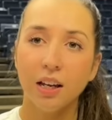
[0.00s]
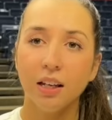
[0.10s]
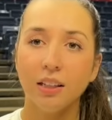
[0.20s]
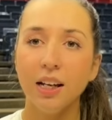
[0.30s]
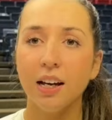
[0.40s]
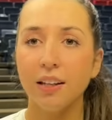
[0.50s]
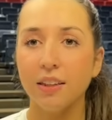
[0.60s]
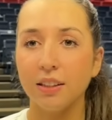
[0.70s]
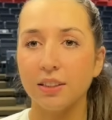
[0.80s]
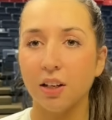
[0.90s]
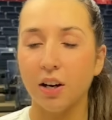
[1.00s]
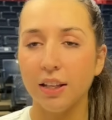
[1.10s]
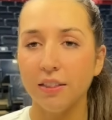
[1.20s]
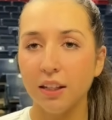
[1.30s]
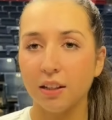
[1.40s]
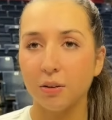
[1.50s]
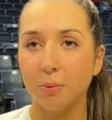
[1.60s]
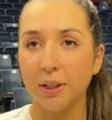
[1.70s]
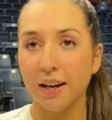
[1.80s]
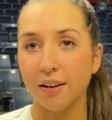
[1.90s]
Yeah, I think so. I think
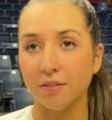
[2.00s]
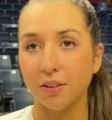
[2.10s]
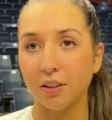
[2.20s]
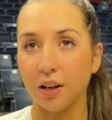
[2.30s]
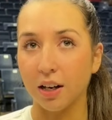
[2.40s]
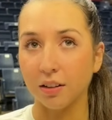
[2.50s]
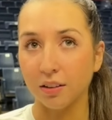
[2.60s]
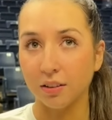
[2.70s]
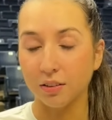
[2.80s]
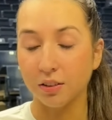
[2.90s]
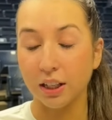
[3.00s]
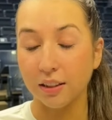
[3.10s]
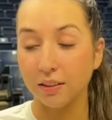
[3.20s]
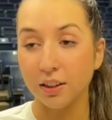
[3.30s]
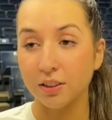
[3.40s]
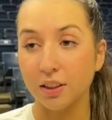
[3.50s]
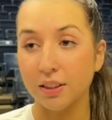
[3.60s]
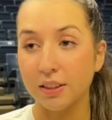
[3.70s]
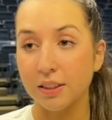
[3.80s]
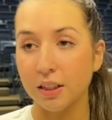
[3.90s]
we have a lot of great leaders on
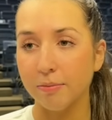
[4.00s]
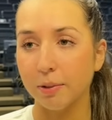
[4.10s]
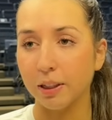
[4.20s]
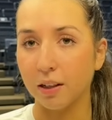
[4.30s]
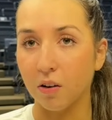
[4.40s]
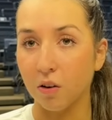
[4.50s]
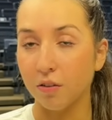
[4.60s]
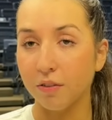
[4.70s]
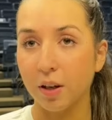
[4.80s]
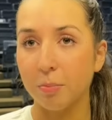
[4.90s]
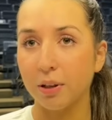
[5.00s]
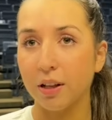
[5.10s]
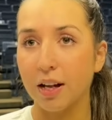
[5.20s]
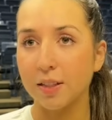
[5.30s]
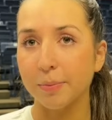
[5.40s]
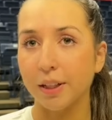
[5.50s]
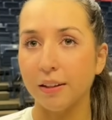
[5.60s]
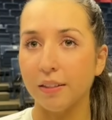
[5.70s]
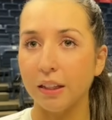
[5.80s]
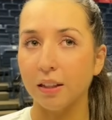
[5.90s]
this team. Like all of the upperclassmen, I
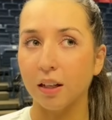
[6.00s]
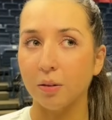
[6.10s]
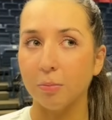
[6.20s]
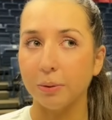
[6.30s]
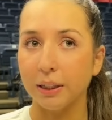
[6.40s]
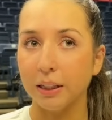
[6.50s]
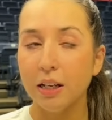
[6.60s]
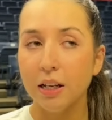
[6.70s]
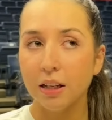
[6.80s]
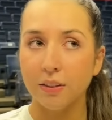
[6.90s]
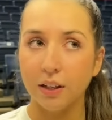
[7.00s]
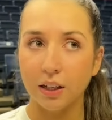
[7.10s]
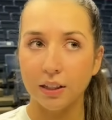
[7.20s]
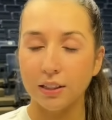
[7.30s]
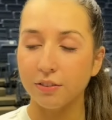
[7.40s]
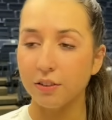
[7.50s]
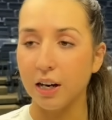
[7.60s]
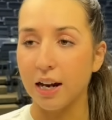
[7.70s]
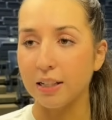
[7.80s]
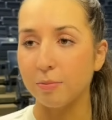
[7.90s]
think kind of bring their
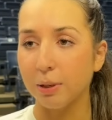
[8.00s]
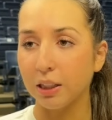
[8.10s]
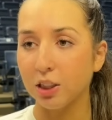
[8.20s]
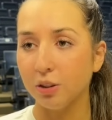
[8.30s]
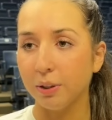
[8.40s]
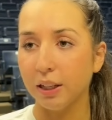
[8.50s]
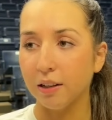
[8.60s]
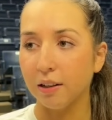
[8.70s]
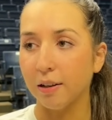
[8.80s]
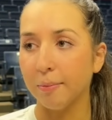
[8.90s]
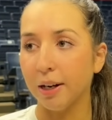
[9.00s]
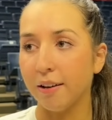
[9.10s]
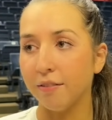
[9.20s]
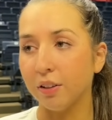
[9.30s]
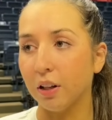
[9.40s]
different aspect to it. Um, and I feel